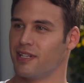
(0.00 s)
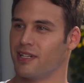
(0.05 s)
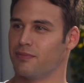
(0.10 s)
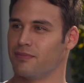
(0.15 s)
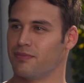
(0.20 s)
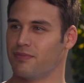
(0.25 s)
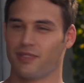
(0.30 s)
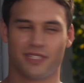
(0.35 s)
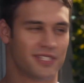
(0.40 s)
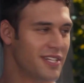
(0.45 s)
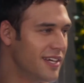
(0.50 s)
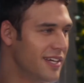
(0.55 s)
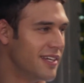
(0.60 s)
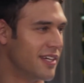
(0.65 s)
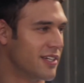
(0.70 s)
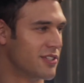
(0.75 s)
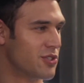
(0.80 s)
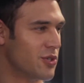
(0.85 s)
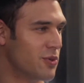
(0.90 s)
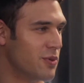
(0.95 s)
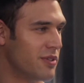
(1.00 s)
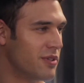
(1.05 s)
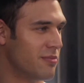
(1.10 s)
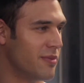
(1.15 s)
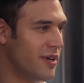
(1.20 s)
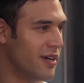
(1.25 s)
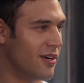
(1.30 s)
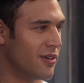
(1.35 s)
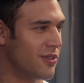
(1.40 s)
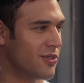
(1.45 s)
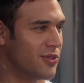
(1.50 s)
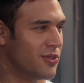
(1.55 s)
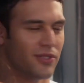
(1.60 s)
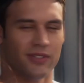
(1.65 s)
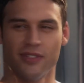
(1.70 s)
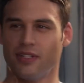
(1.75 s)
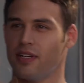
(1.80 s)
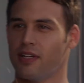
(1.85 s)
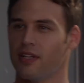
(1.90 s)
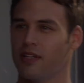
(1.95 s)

I'm staying next door with my uncle.